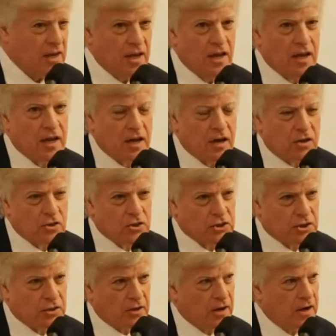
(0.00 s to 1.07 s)
that Russia
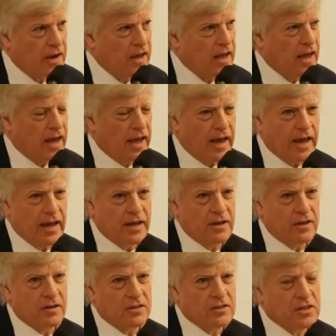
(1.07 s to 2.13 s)
was evincing the
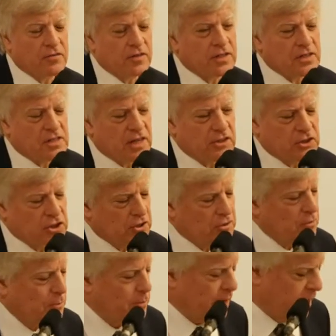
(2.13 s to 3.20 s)
kind of death rate
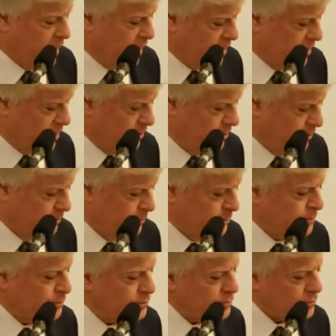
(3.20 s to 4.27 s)
under peaceful
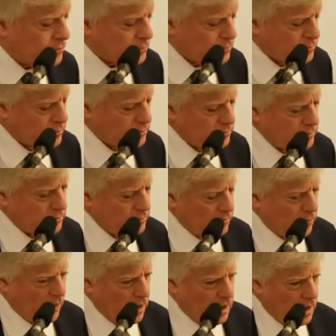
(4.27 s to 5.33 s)
conditions,
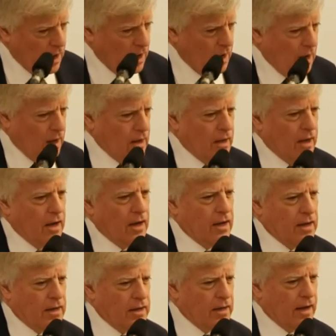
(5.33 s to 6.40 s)
supposedly peaceful
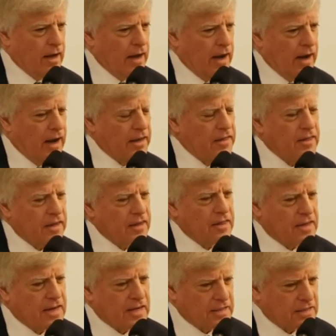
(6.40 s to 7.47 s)
conditions, that they were
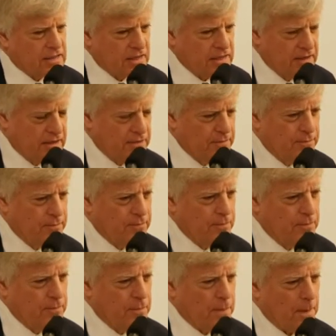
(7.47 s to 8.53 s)
seeing.
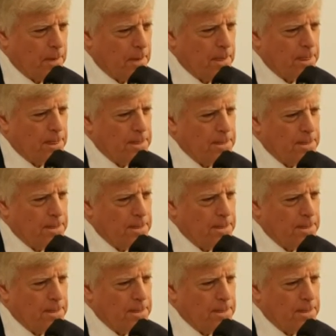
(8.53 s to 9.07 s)
But